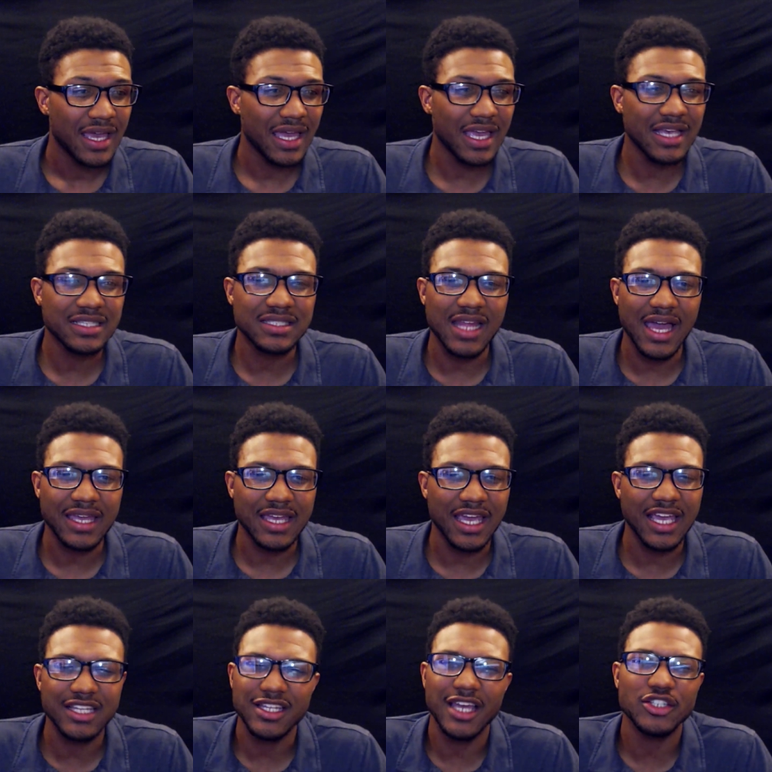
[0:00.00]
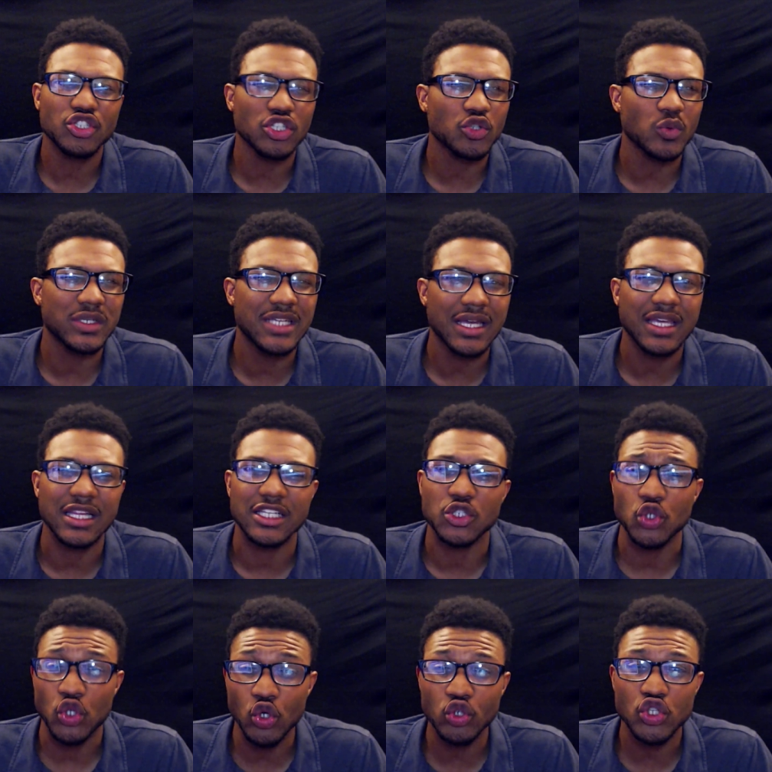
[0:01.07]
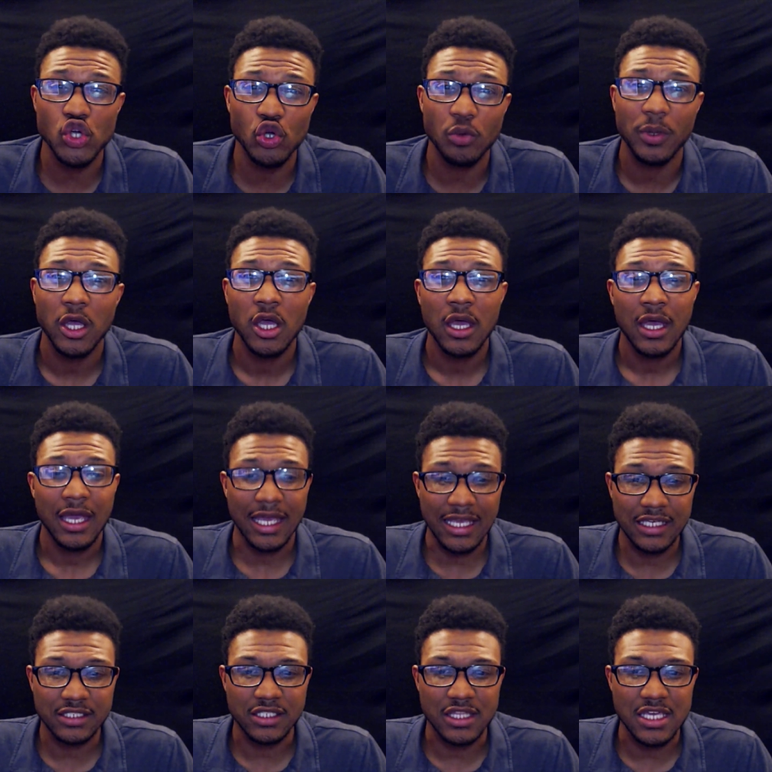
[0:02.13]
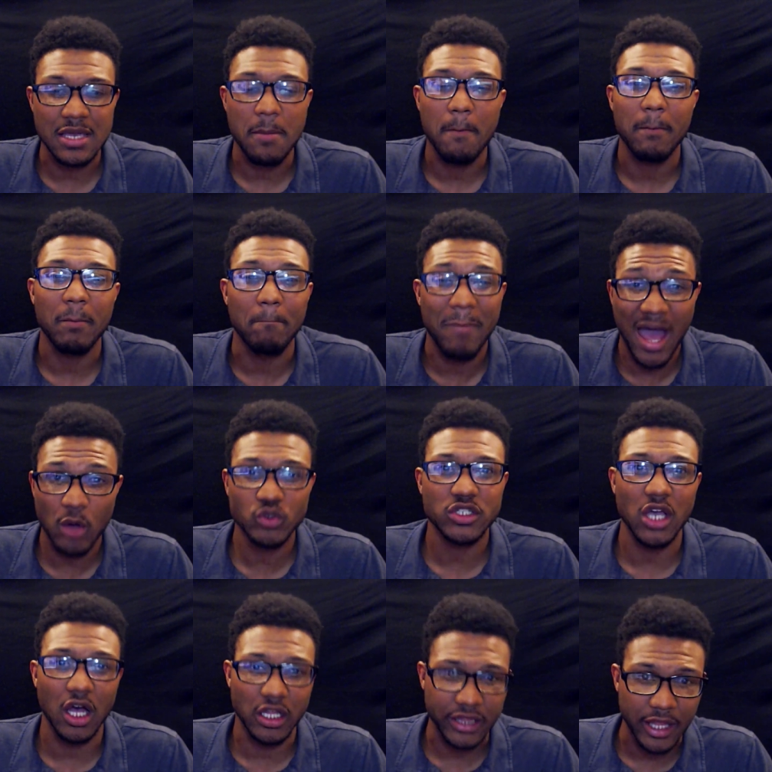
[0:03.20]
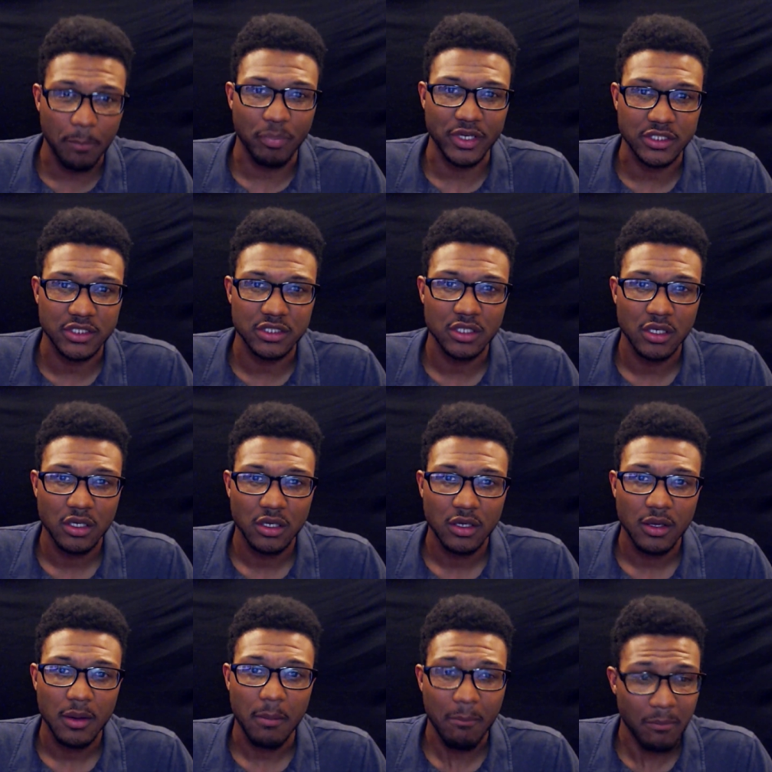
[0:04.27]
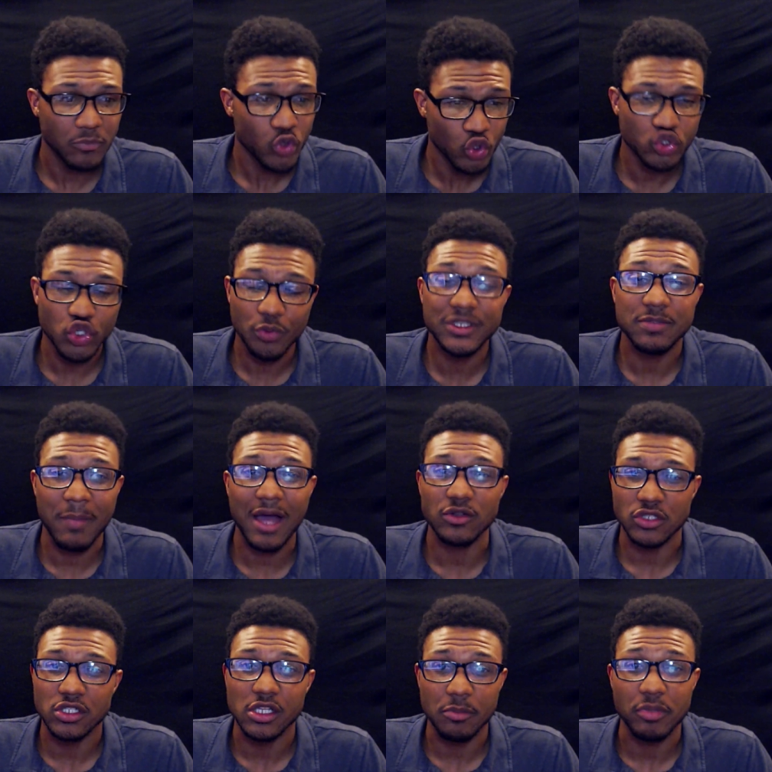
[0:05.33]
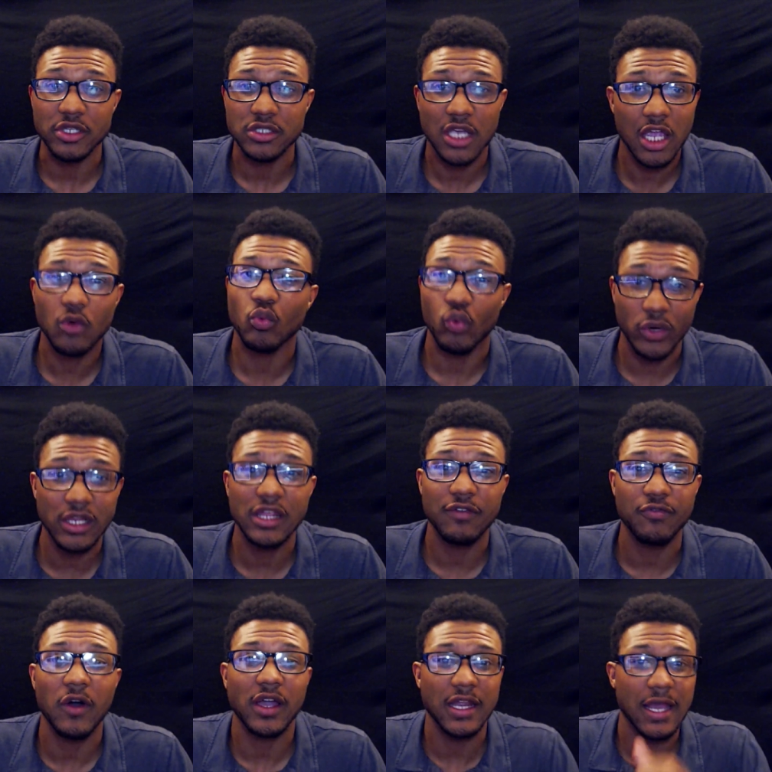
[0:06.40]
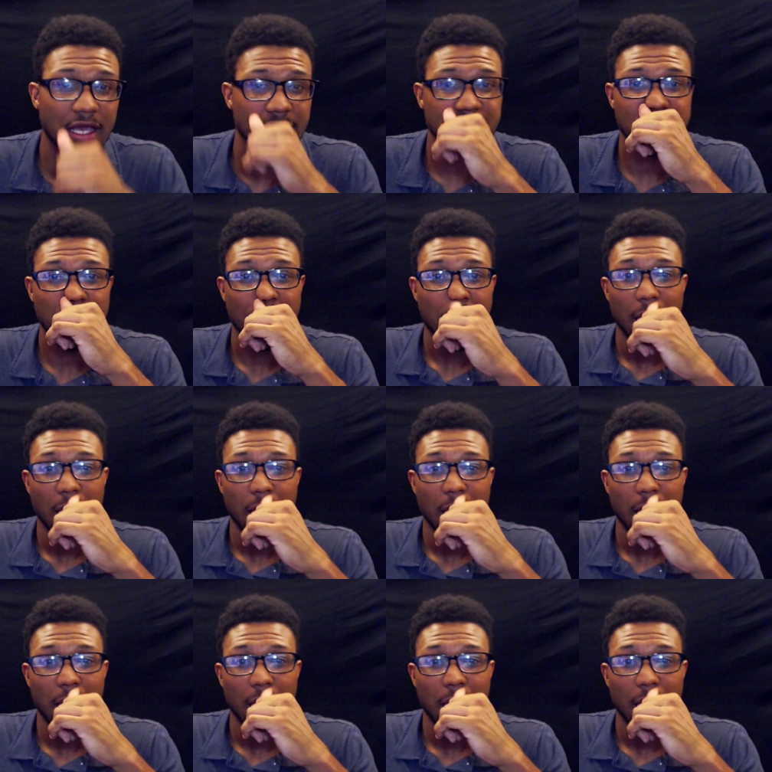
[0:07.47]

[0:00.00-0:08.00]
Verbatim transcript: is like, it's just ridiculous. YouTube is the Mount Olympus. YouTube is Mount Olympus. It really fucking is.